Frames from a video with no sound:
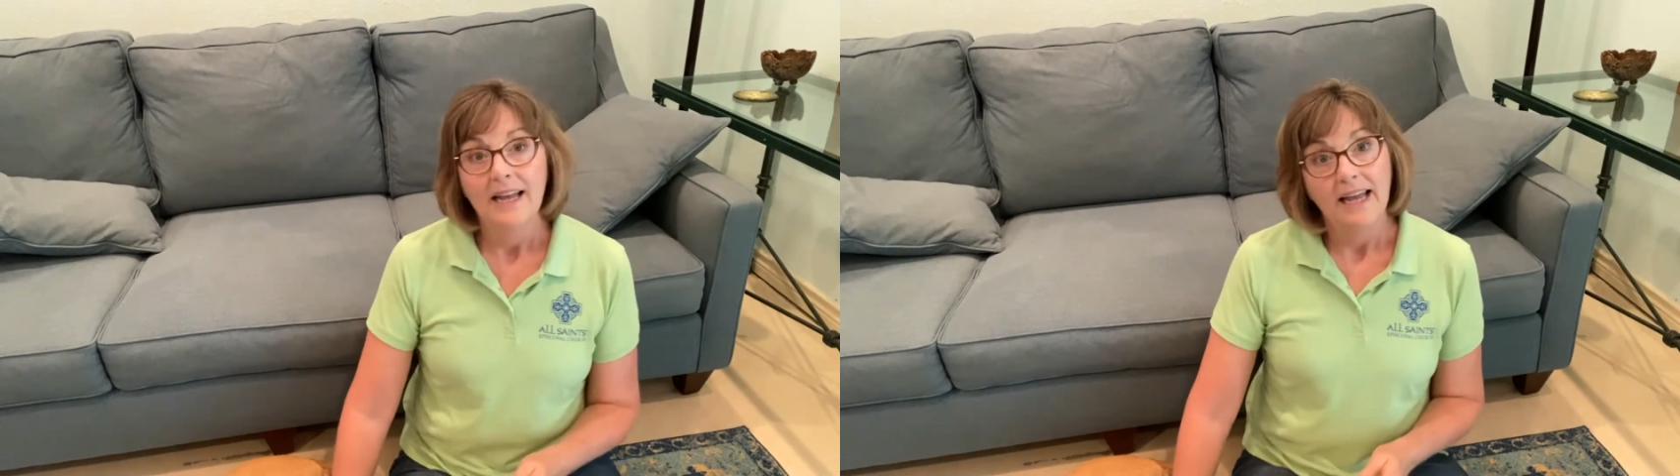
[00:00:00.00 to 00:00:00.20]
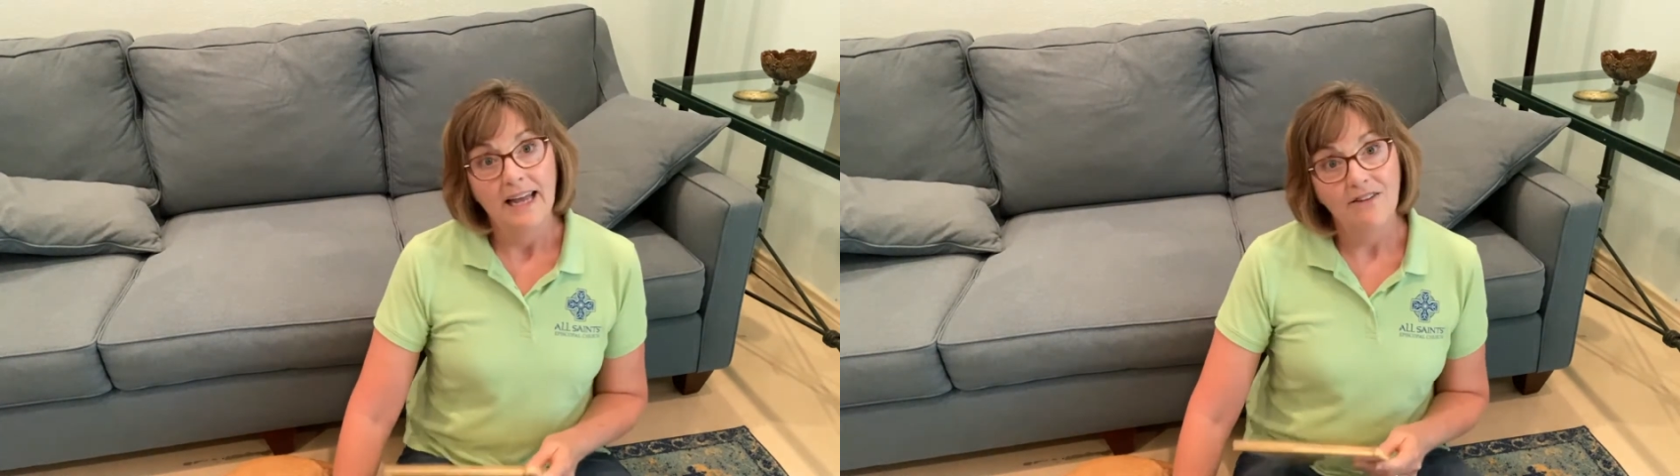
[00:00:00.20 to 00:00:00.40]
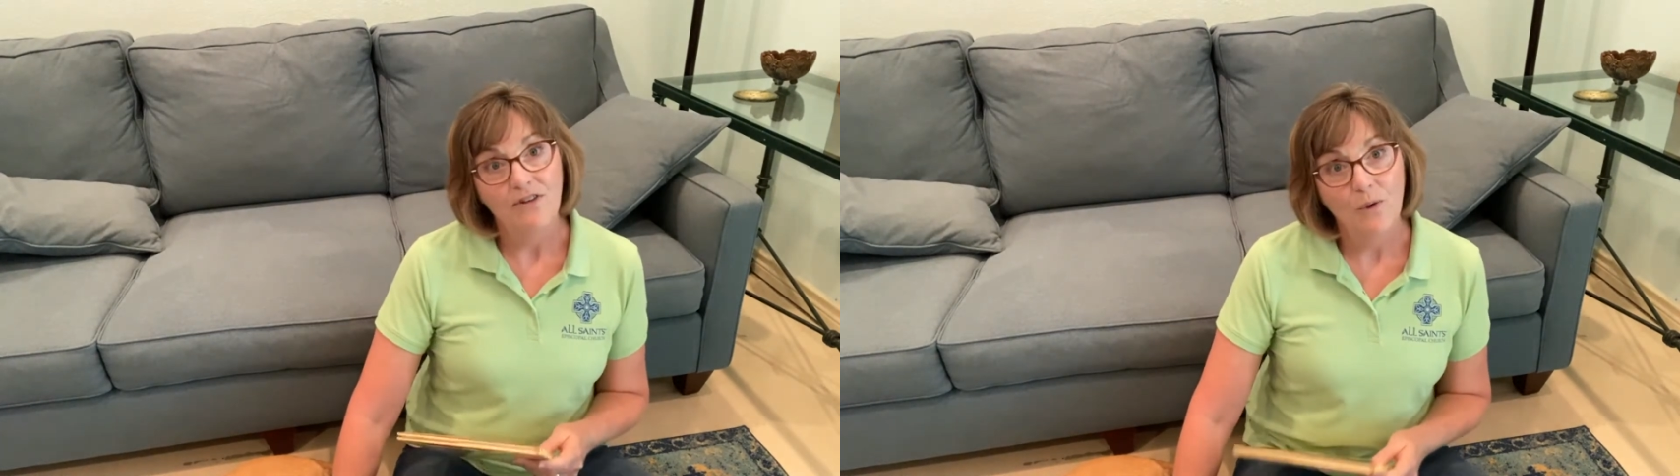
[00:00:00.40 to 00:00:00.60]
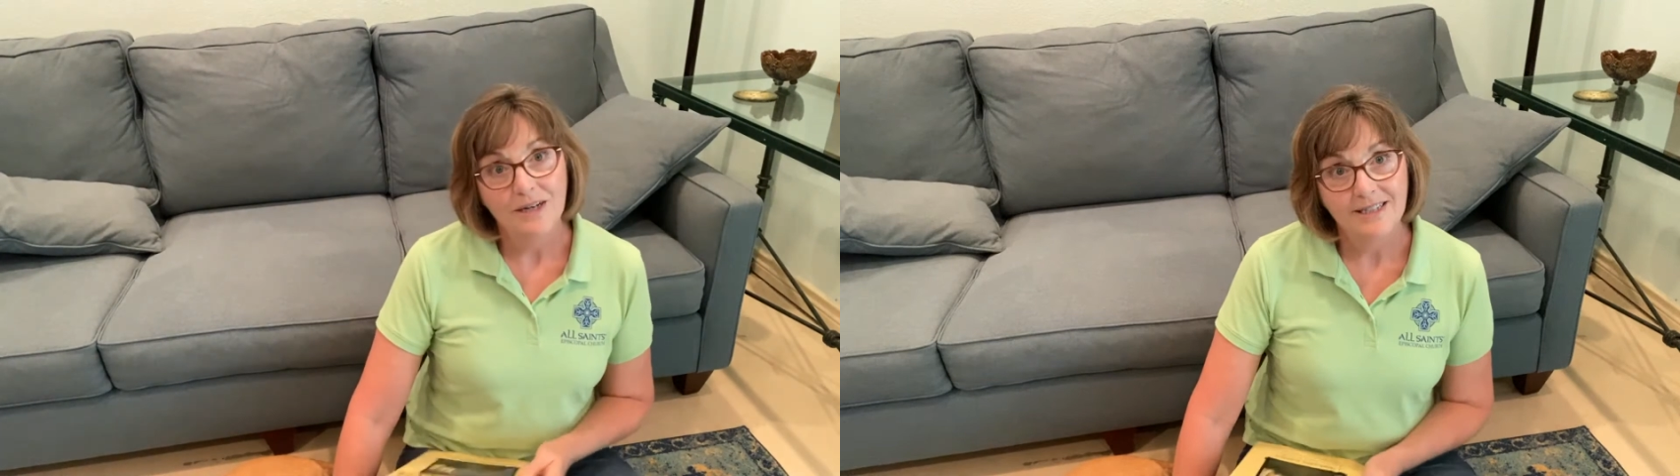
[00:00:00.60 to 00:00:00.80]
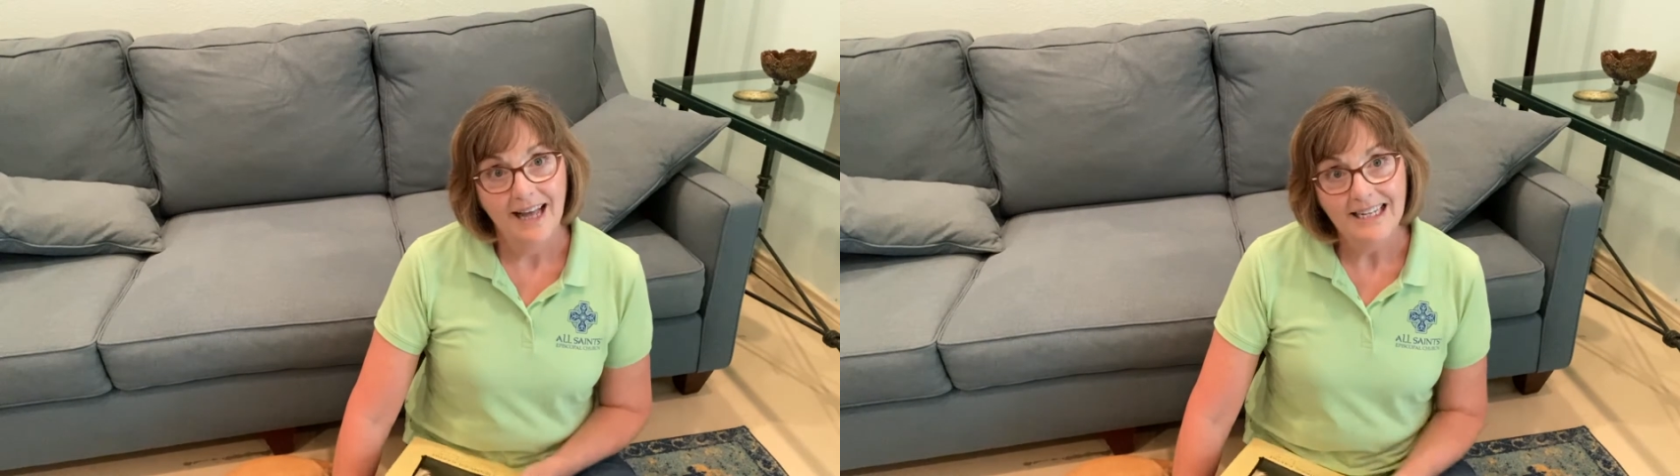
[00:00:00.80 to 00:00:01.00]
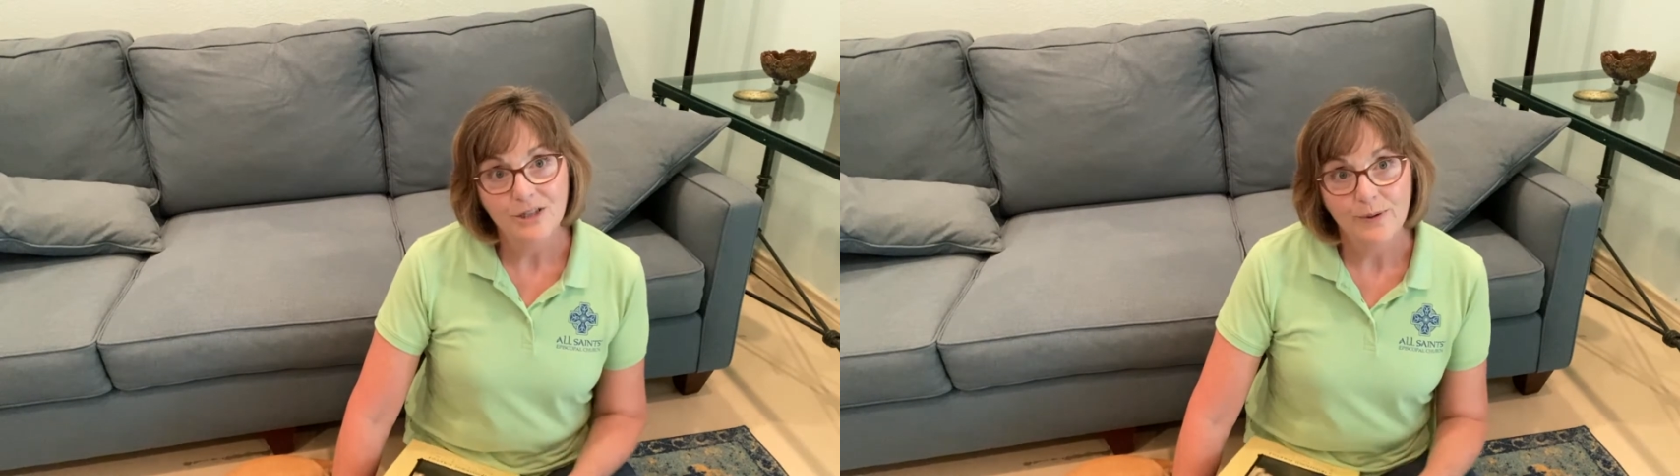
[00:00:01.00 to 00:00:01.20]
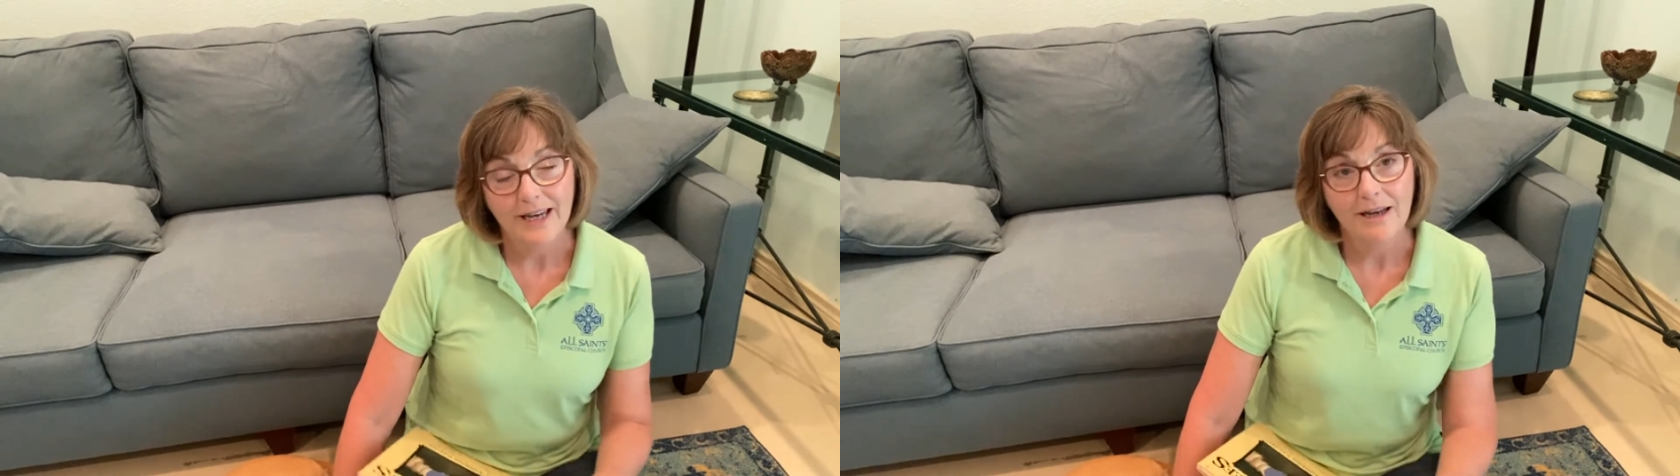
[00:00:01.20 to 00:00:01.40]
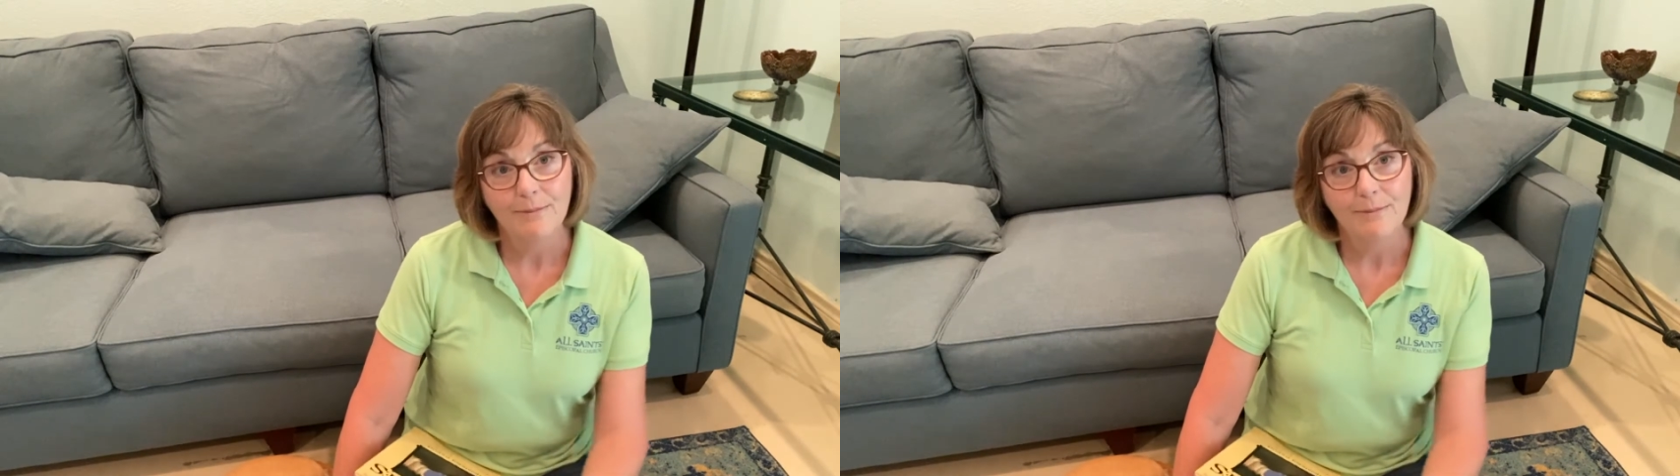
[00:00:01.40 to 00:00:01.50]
And if you watched last week,